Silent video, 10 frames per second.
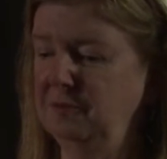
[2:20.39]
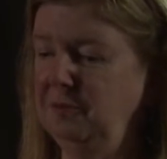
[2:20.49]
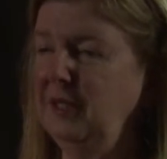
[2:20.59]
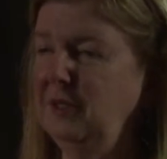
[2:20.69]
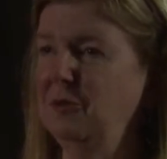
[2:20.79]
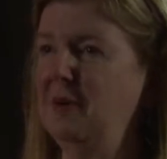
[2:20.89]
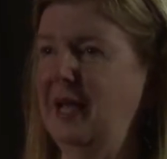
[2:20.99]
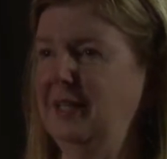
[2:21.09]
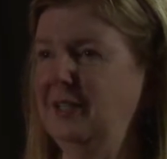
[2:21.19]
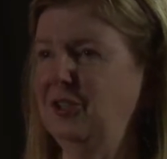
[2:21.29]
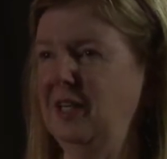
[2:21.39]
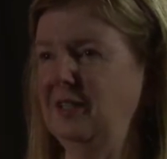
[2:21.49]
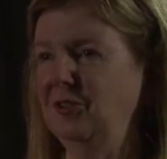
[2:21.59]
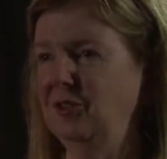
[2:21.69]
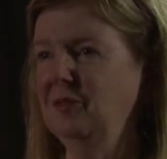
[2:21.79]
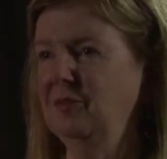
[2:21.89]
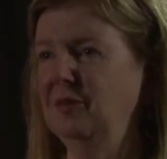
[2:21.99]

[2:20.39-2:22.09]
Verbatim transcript: big dramatic change